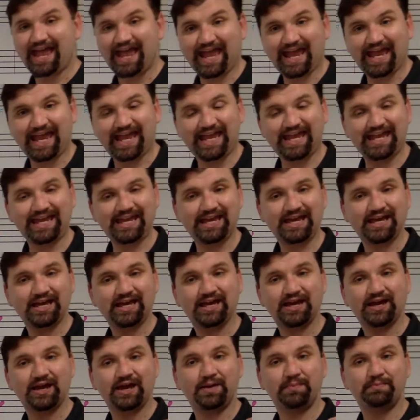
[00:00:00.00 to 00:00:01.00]
A
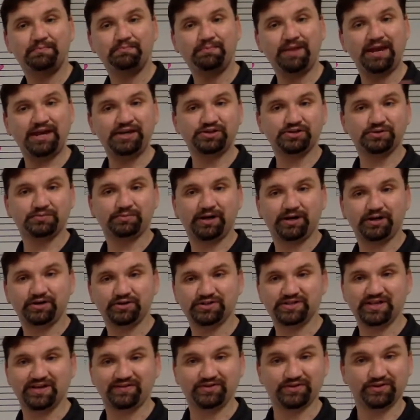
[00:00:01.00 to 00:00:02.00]
major minor
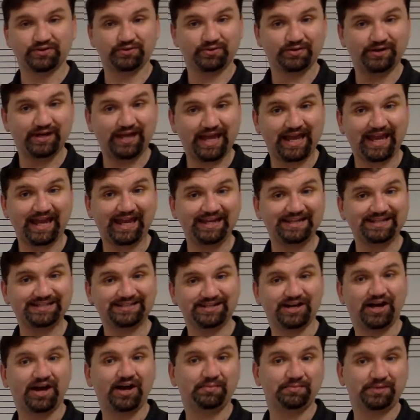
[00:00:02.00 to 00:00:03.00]
7th or an A
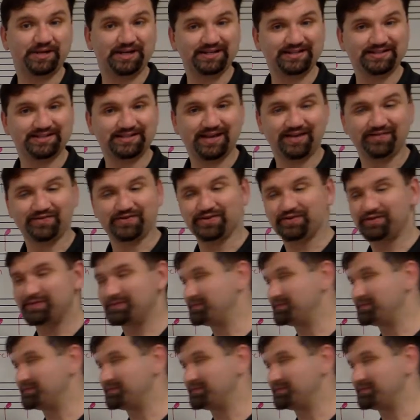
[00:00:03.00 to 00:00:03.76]
dominant 7th.